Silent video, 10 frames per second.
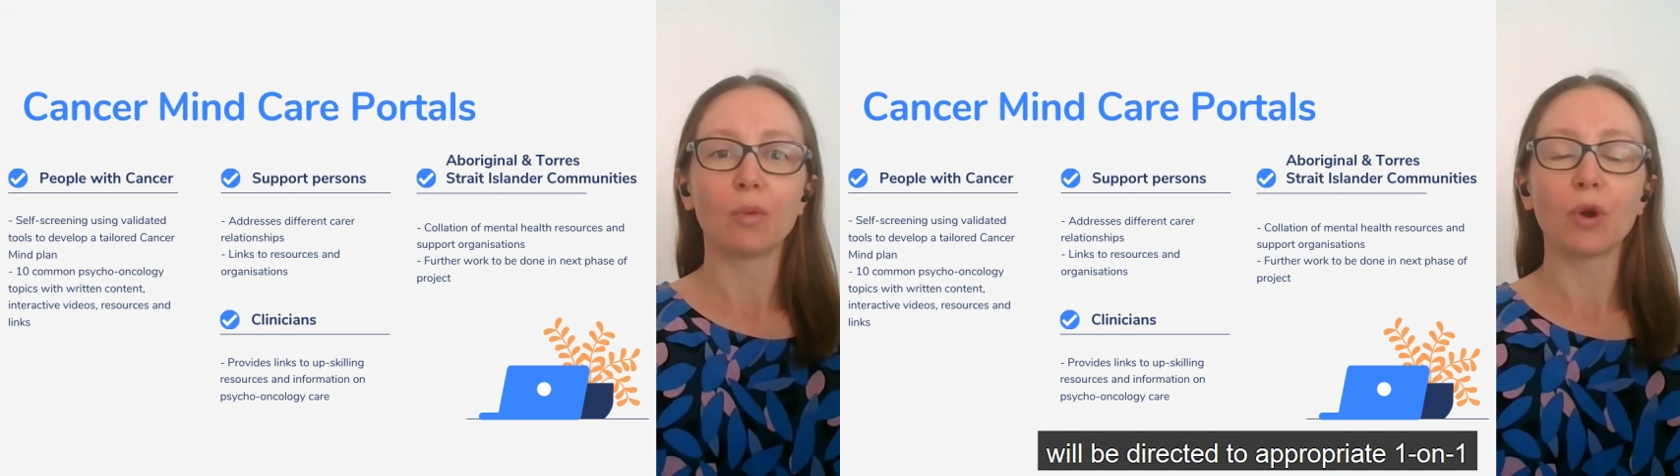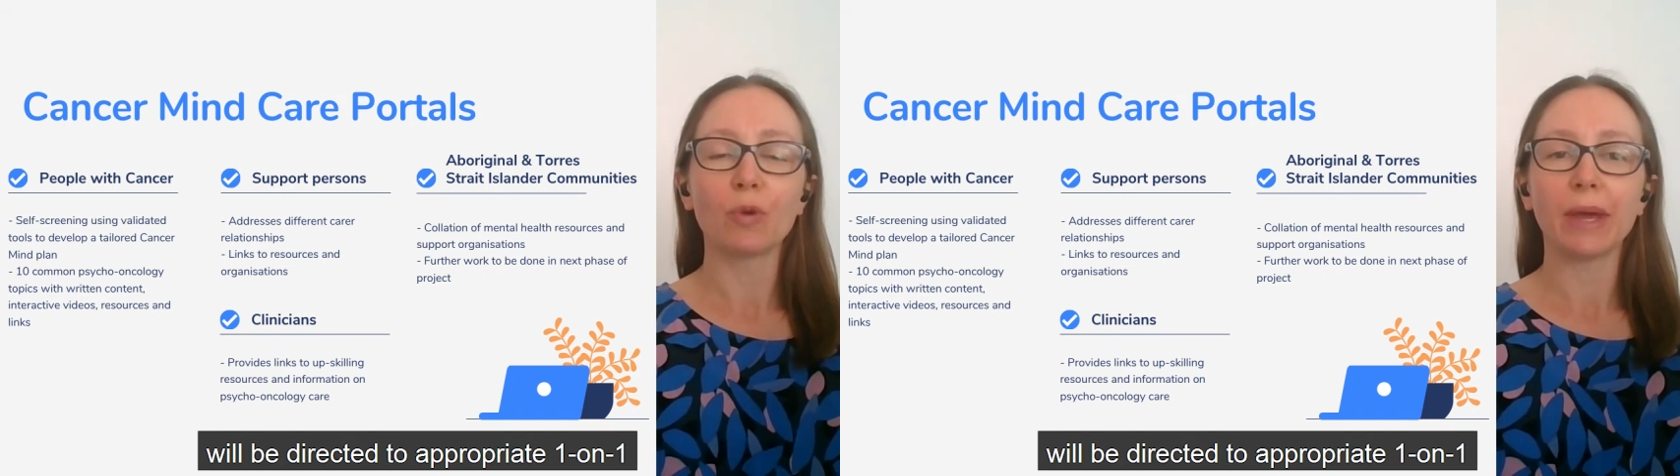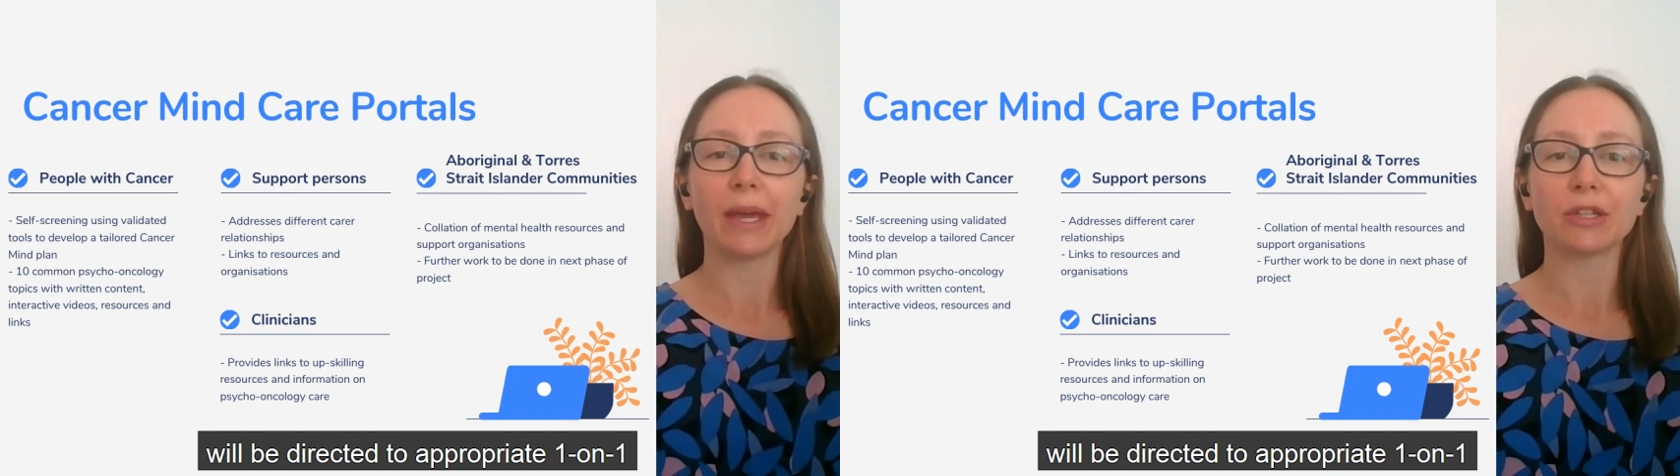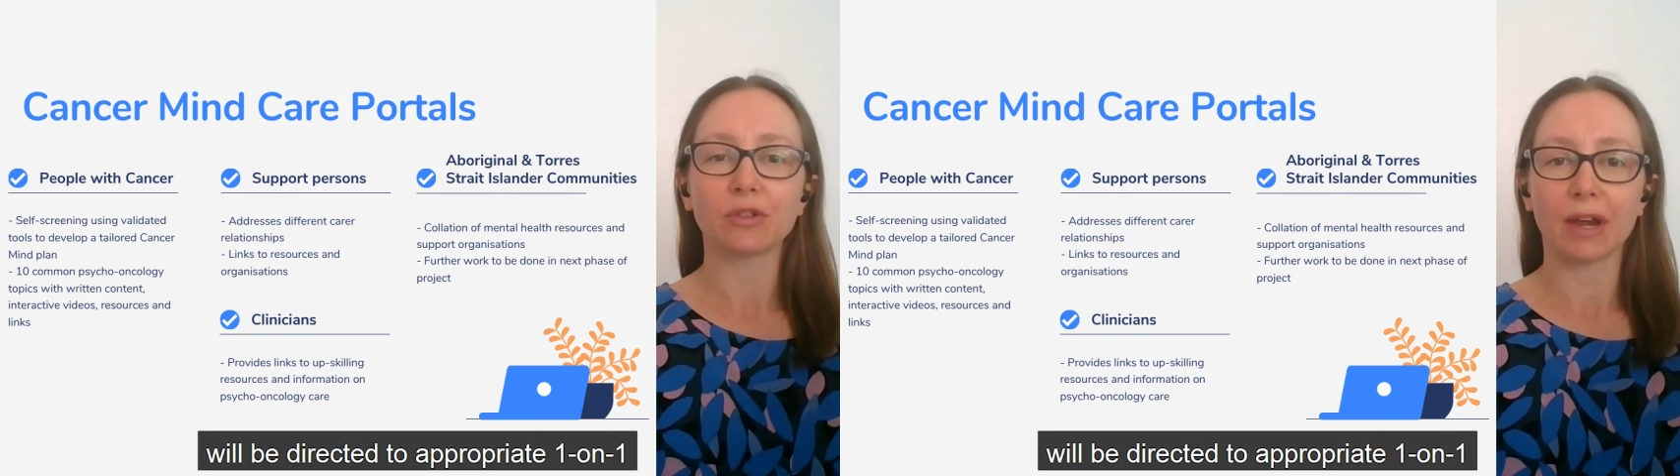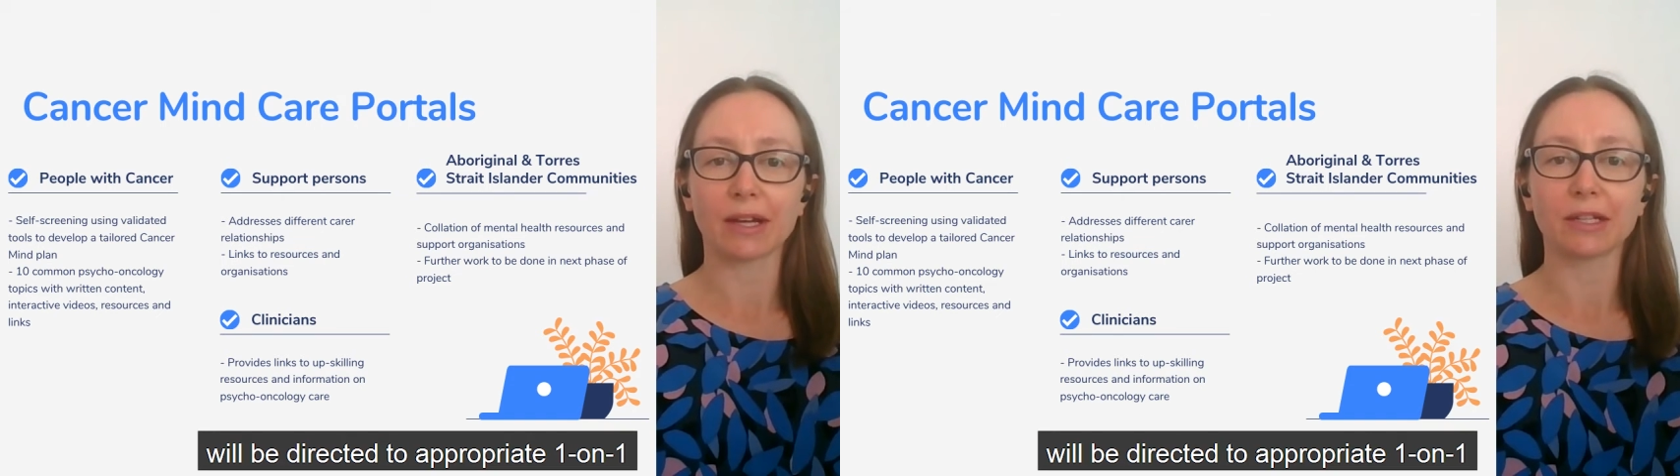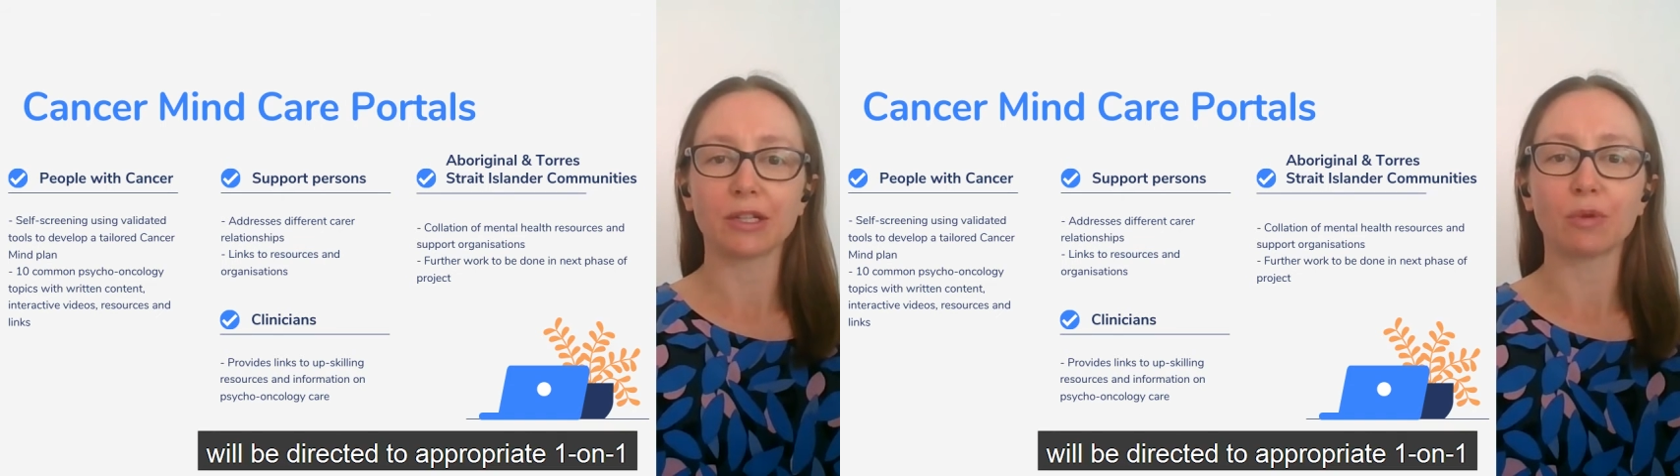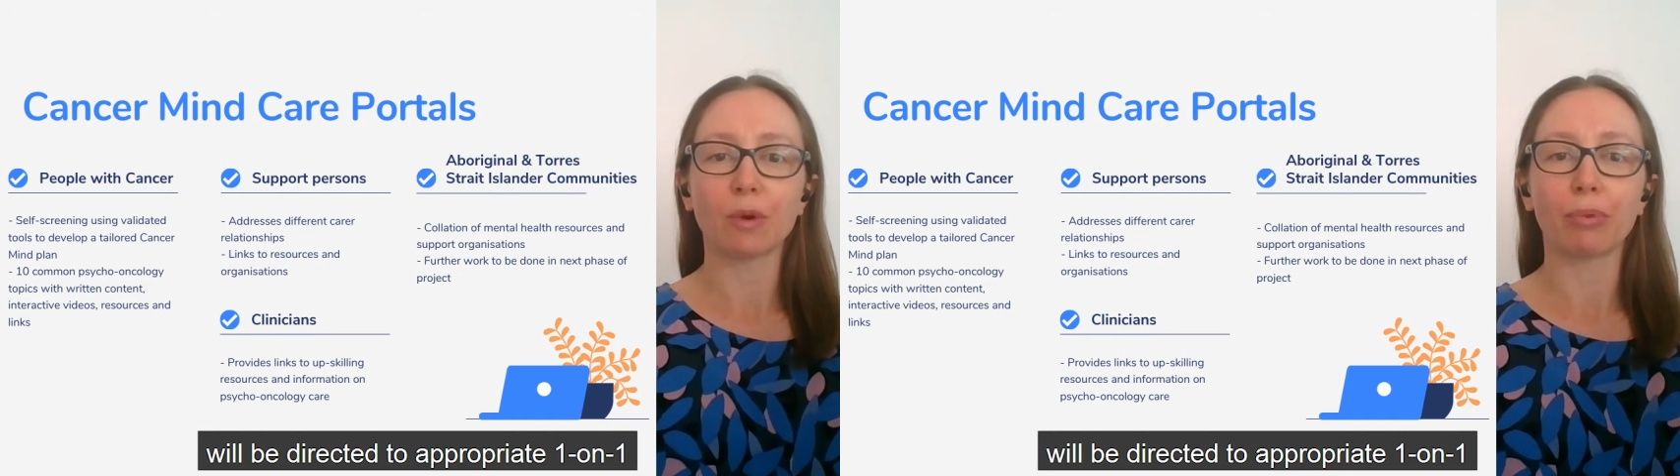will be directed to